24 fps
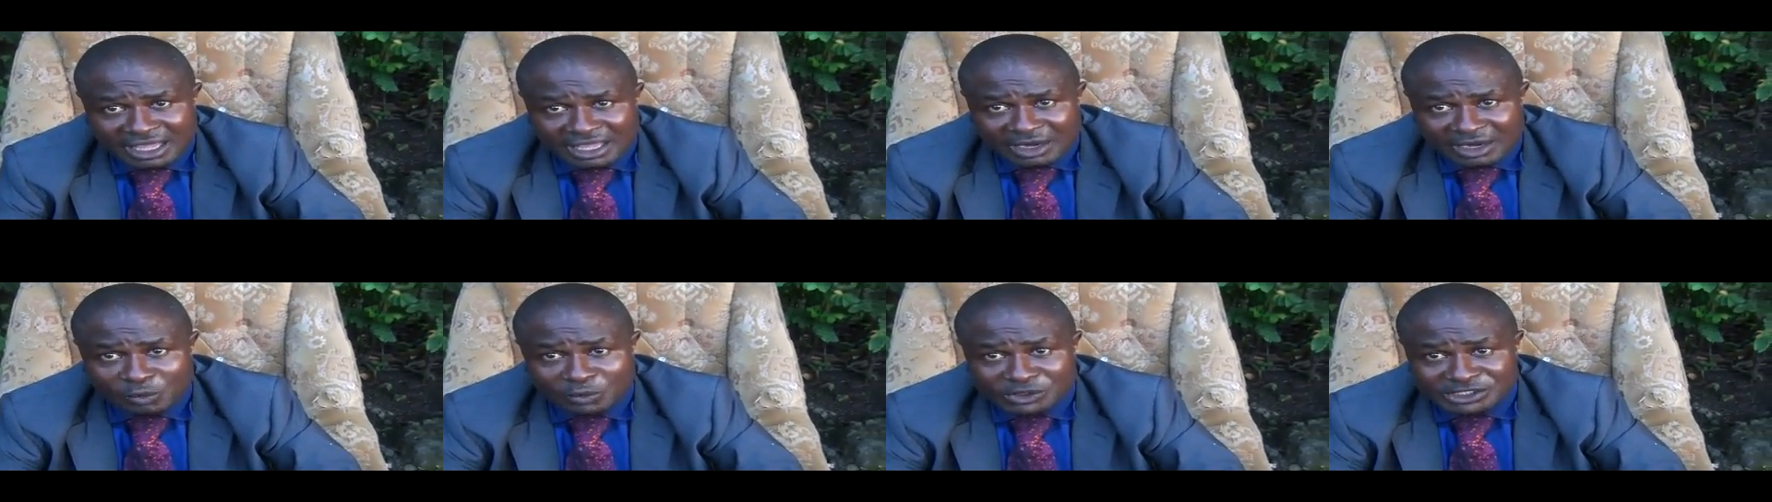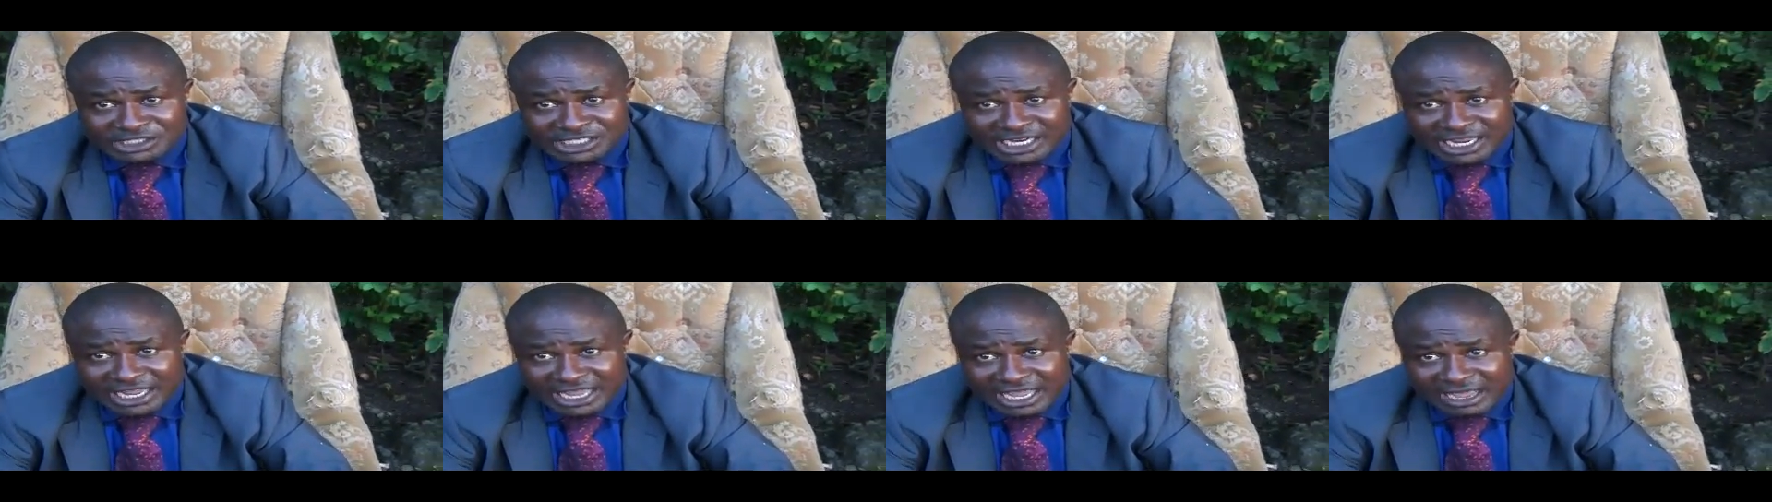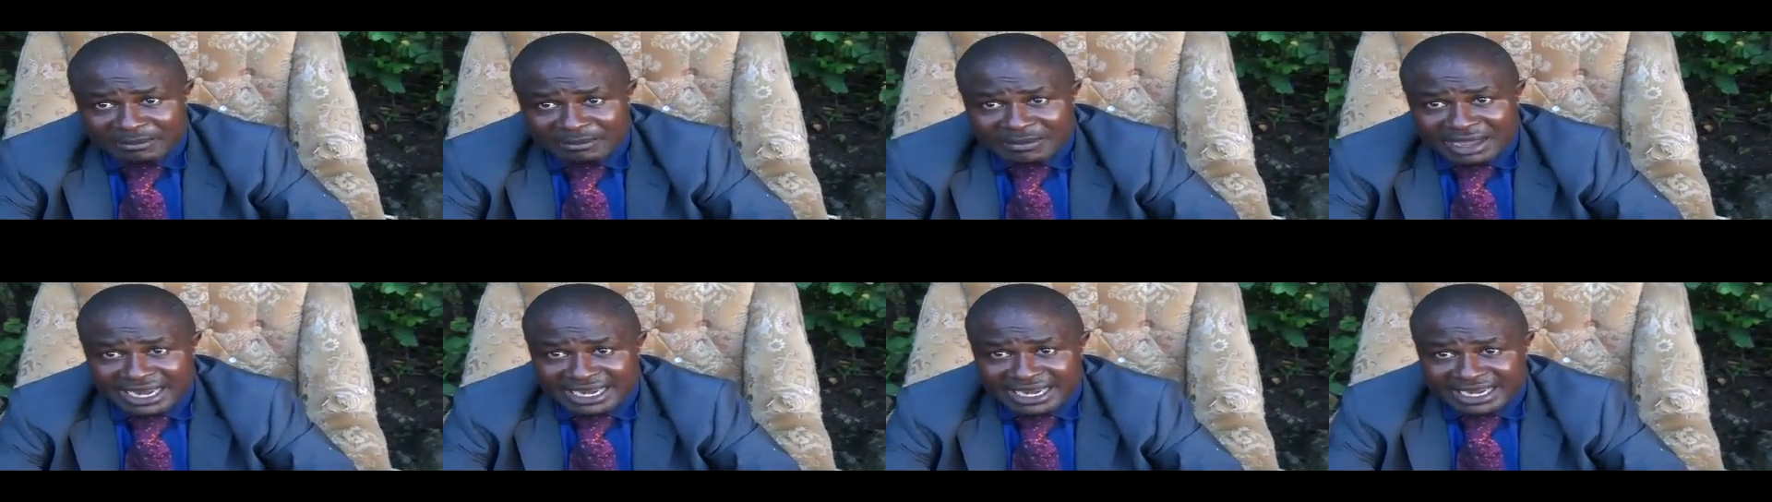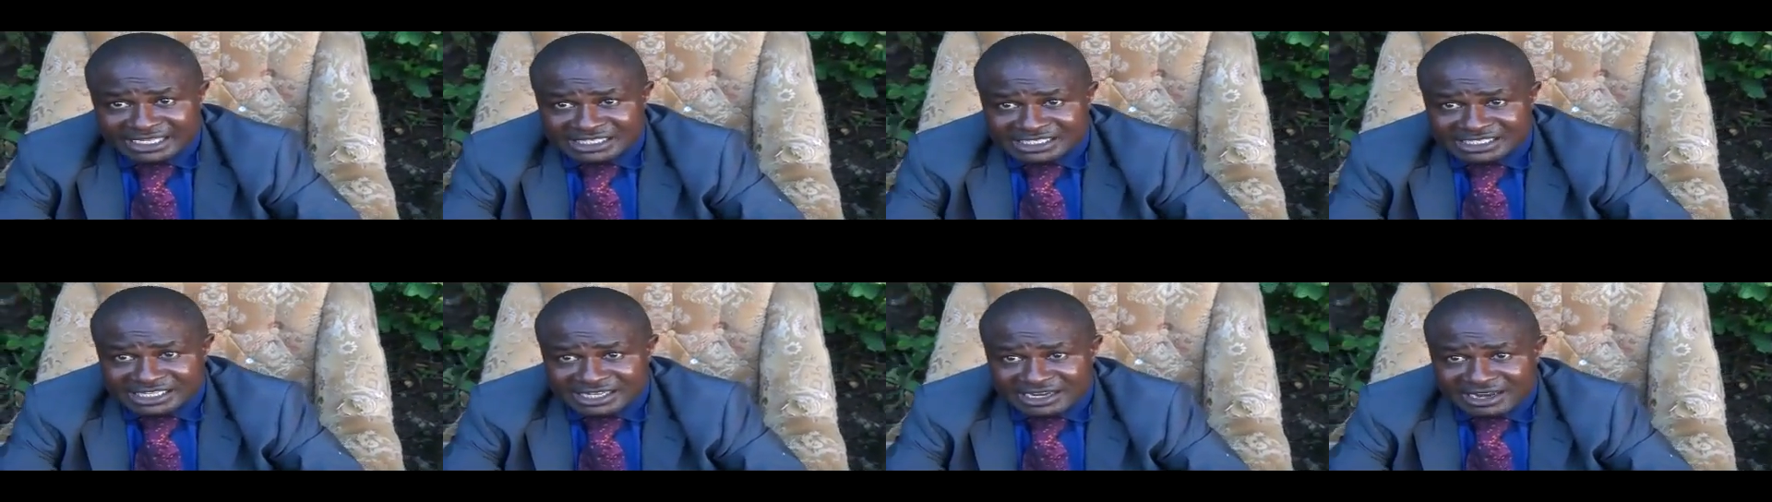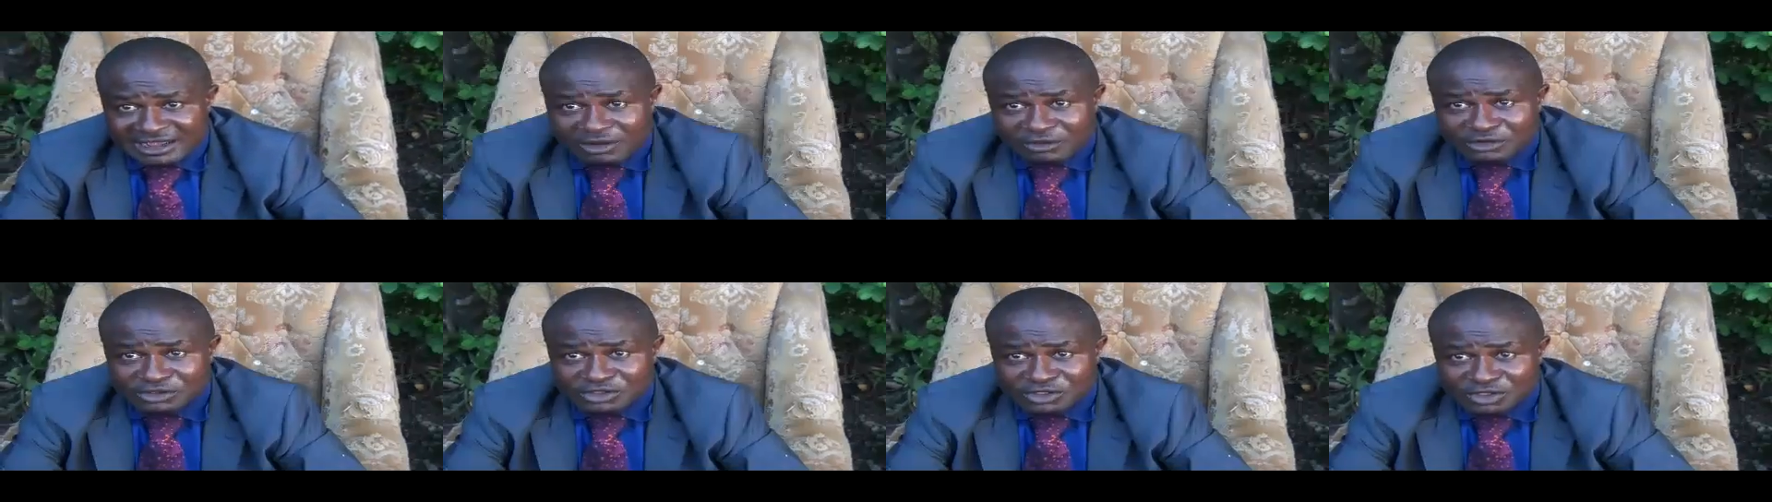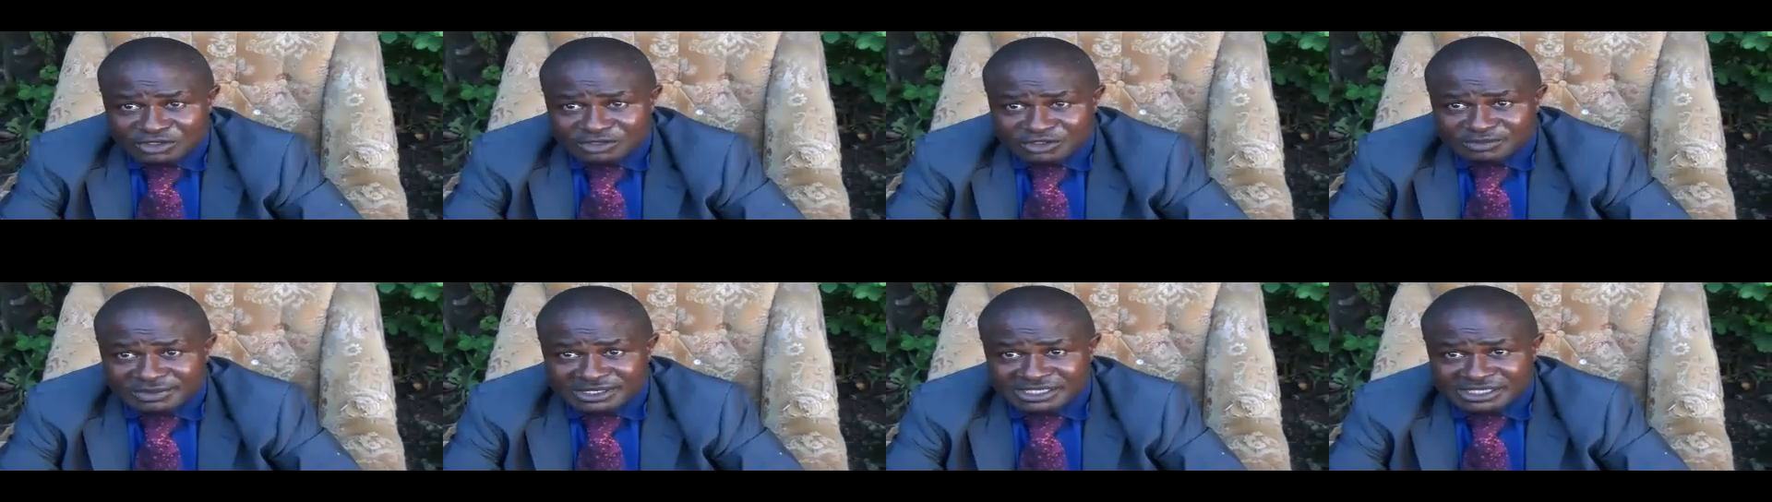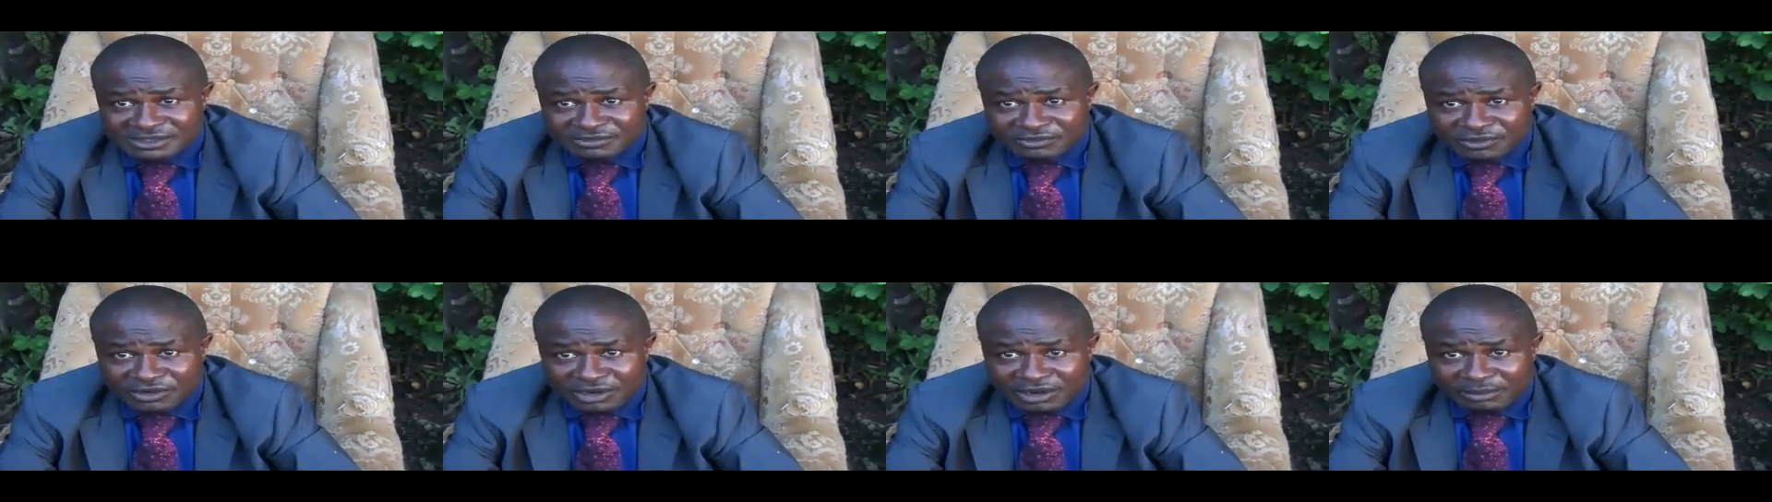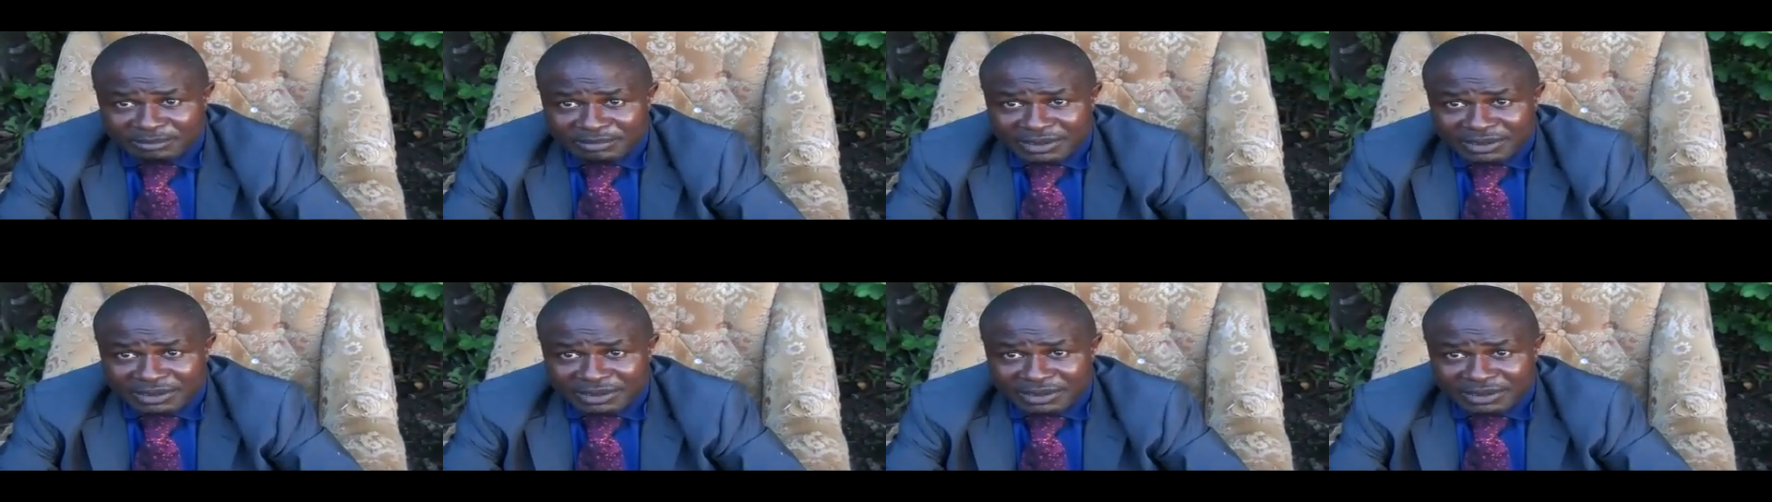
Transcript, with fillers: in which I am an external resource person for the